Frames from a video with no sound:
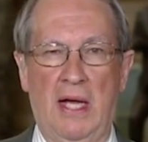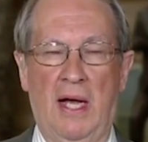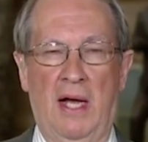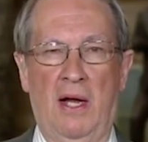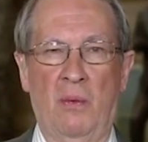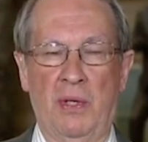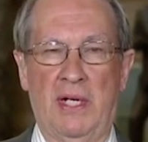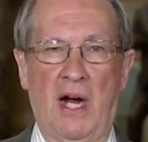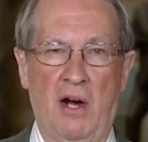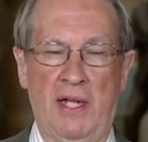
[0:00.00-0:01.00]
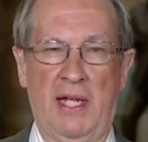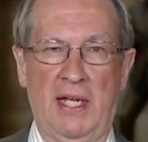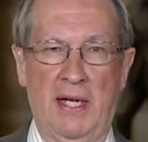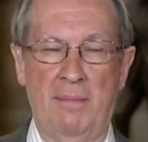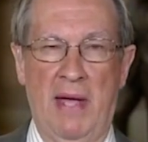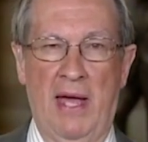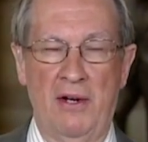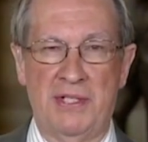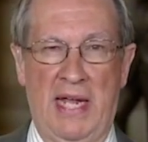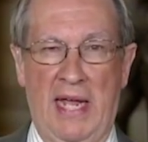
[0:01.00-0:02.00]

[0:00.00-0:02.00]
uh, regarding uh, matters.